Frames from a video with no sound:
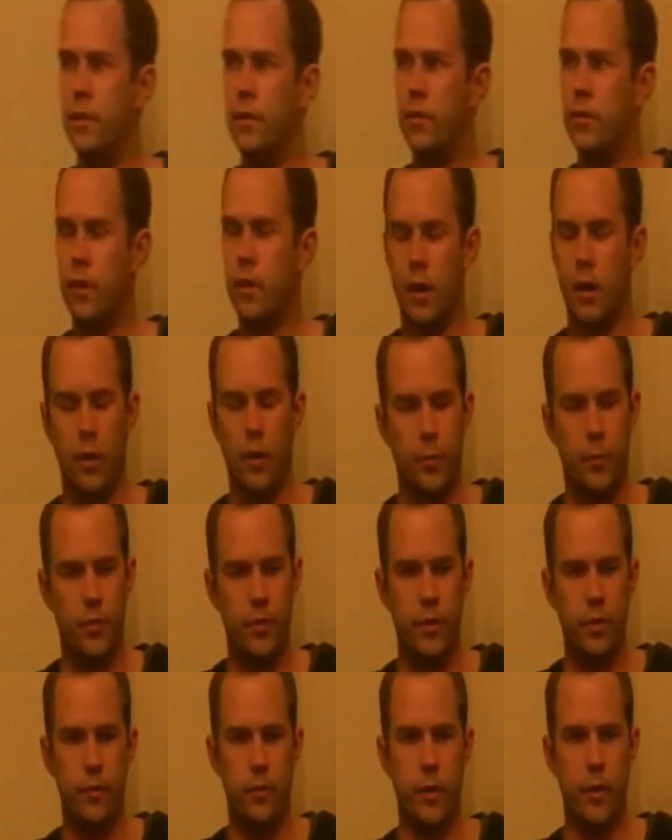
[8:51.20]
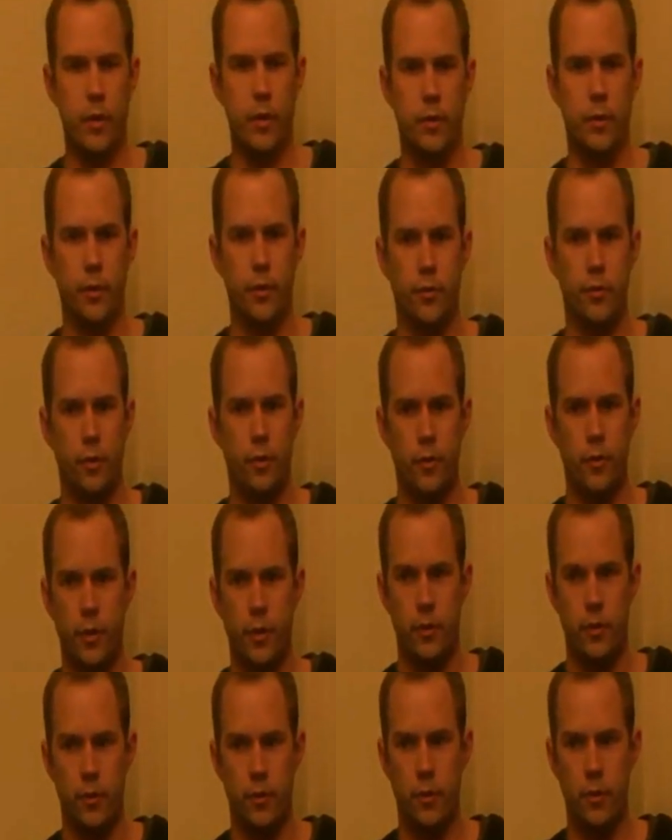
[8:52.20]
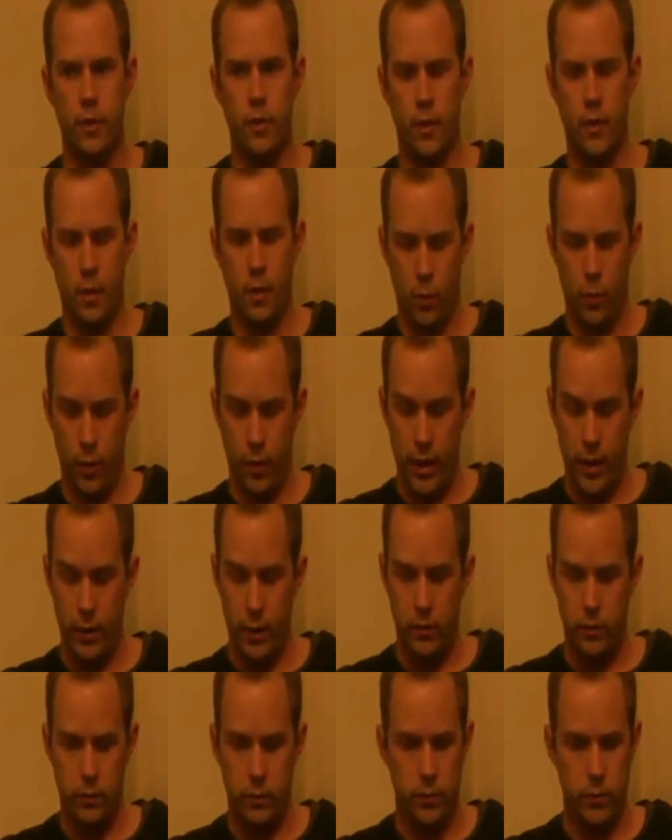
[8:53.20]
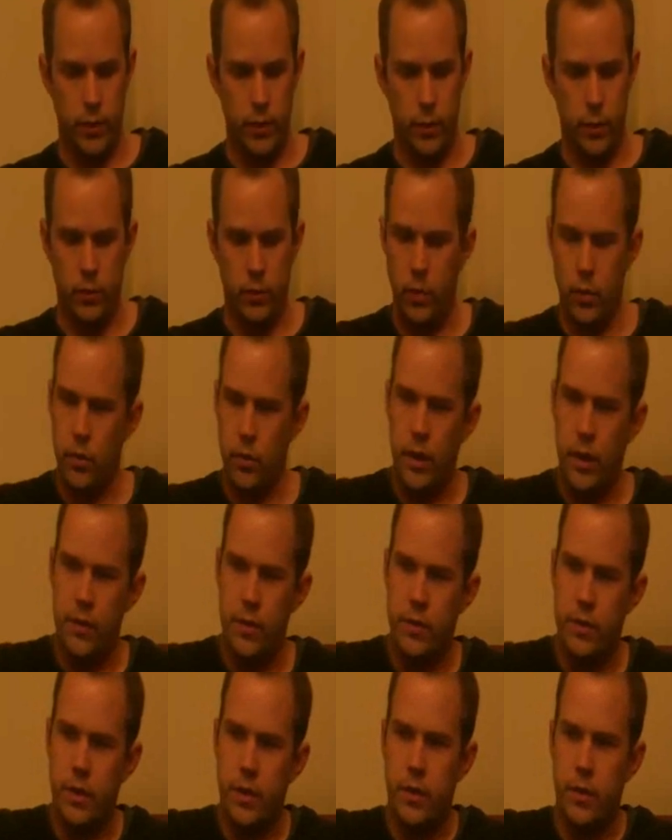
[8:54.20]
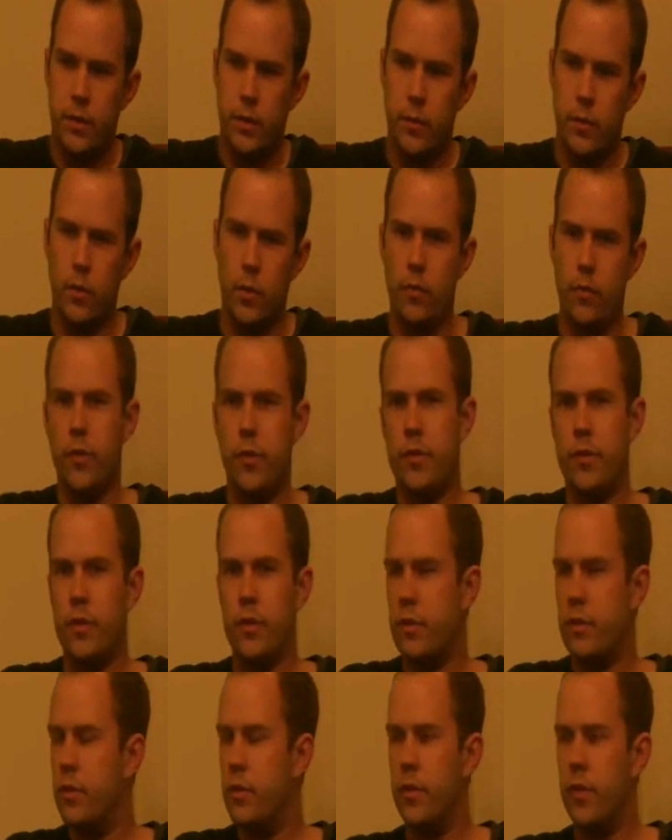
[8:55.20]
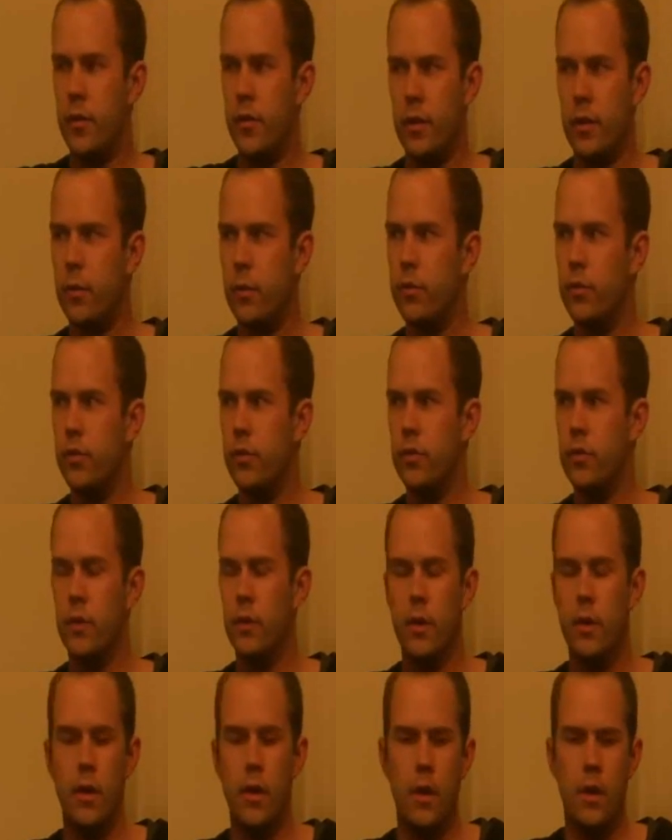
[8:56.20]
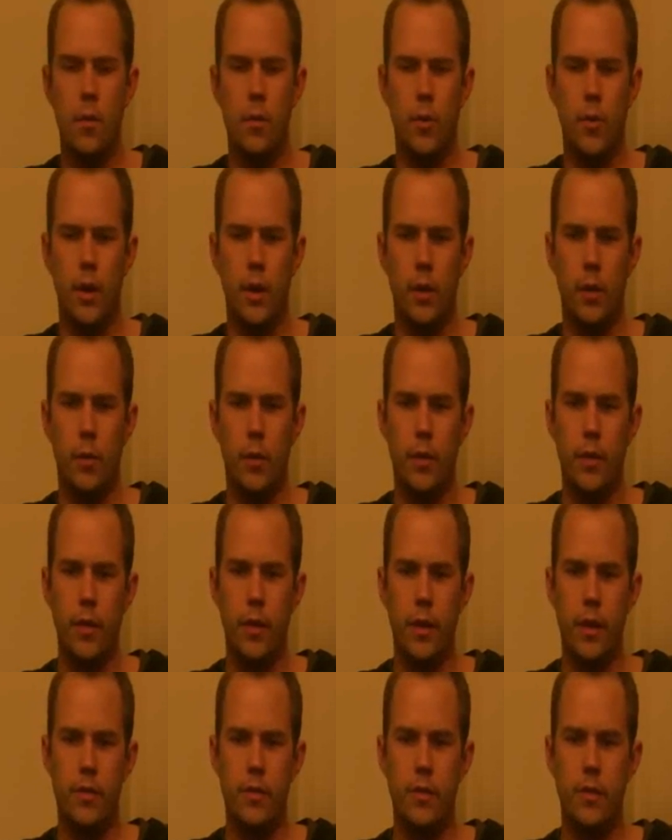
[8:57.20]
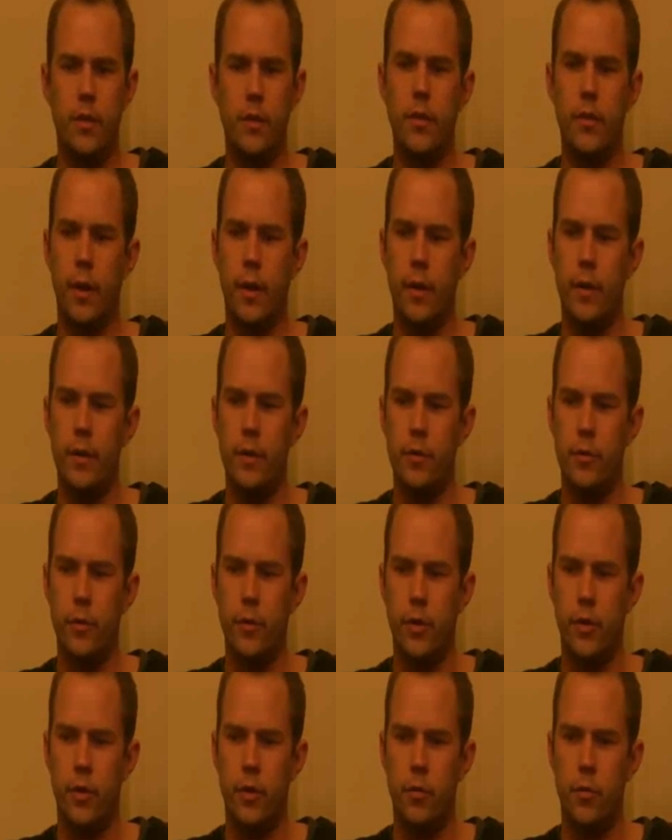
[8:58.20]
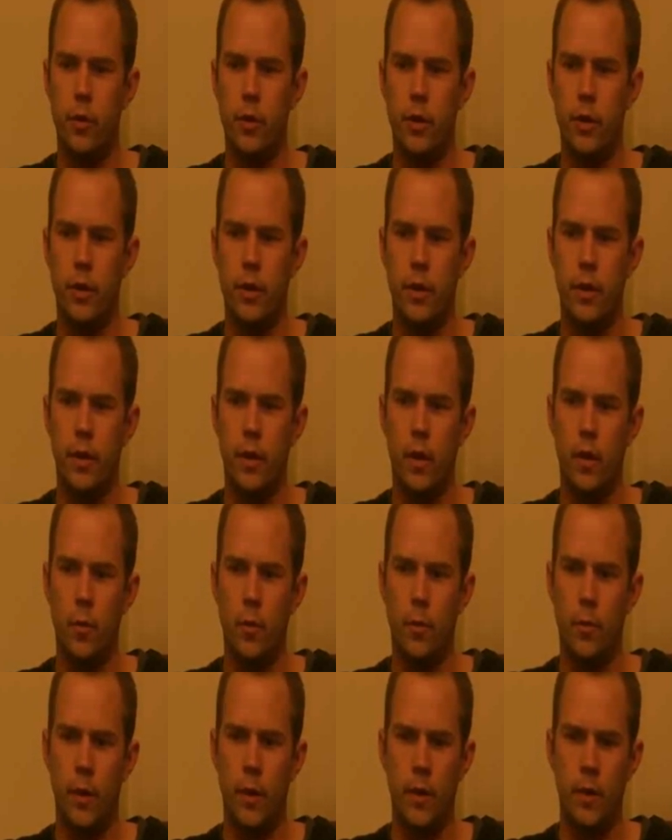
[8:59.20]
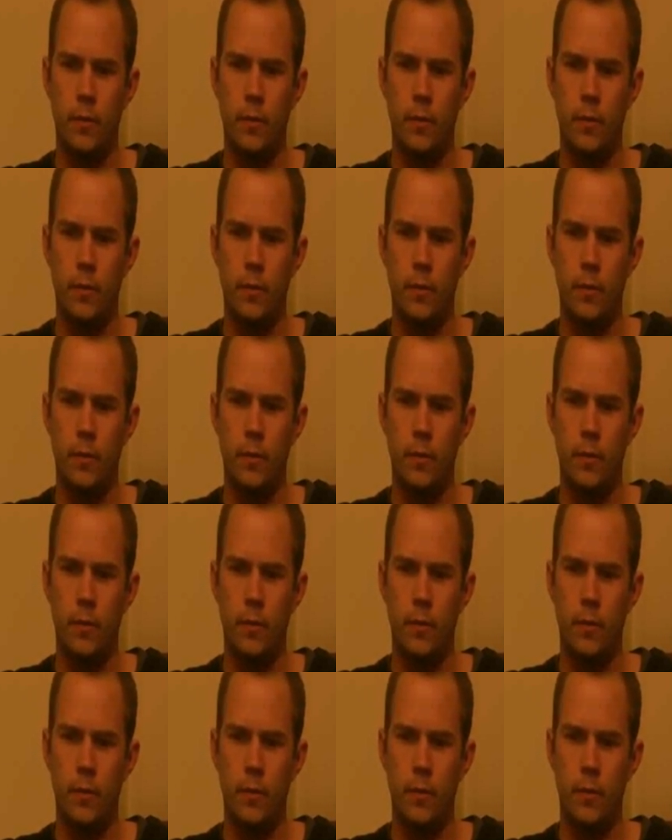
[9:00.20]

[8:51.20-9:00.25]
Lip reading: It's 100% volunteer driven, and we're now localizing in roughly 65 languages. But I think I see other areas where the community can help.